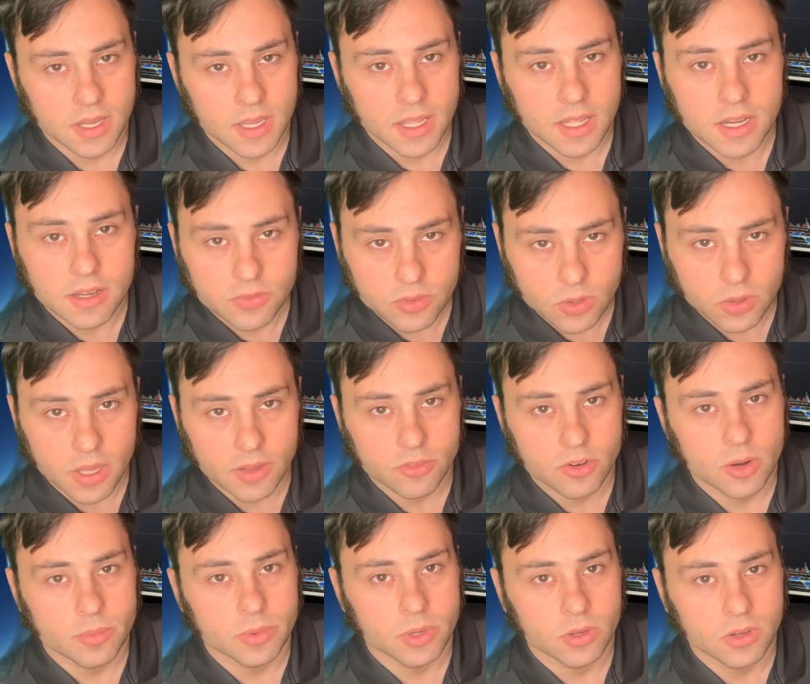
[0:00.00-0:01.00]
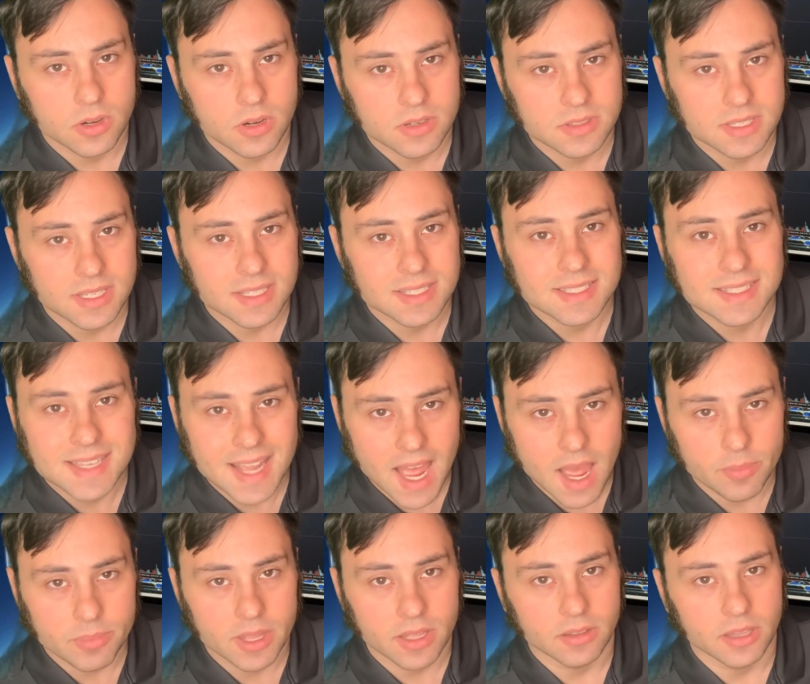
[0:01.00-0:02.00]
And if you love cryptocurrencies,
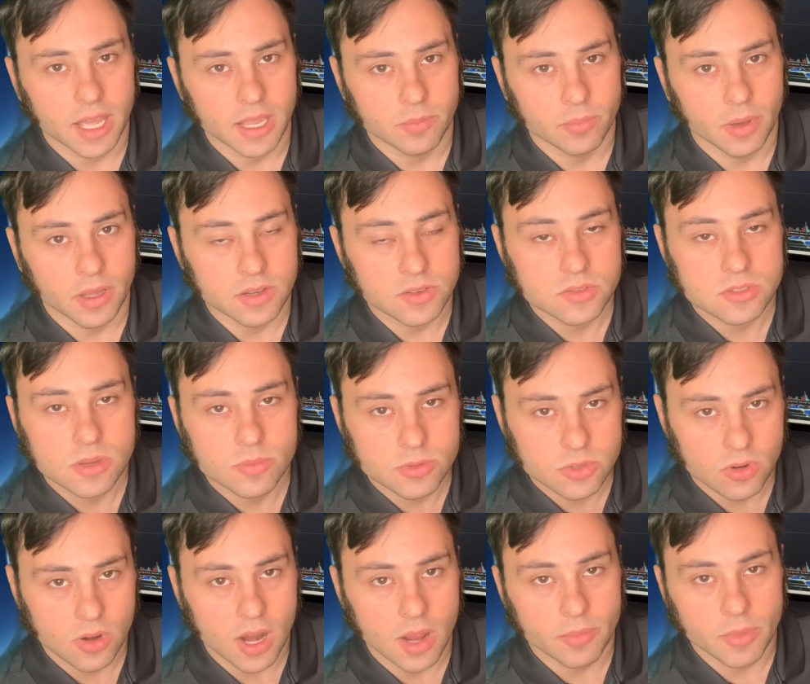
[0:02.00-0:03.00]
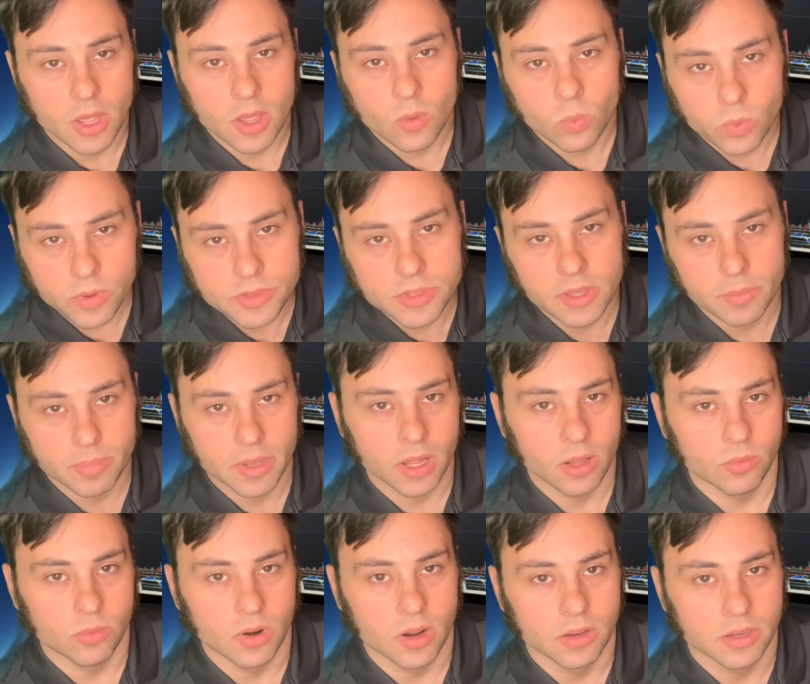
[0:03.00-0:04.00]
tap that like button, subscribe with the
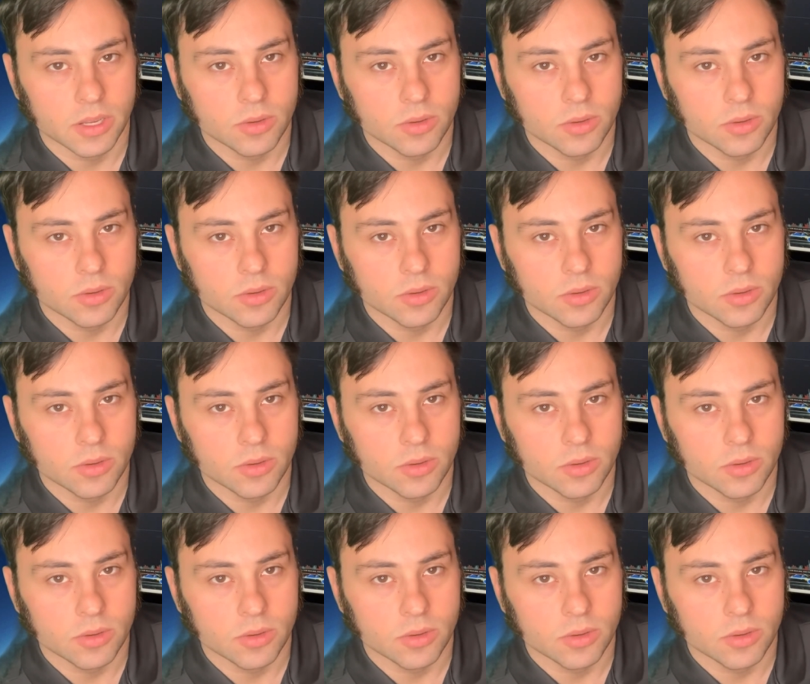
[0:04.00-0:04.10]
bell rung.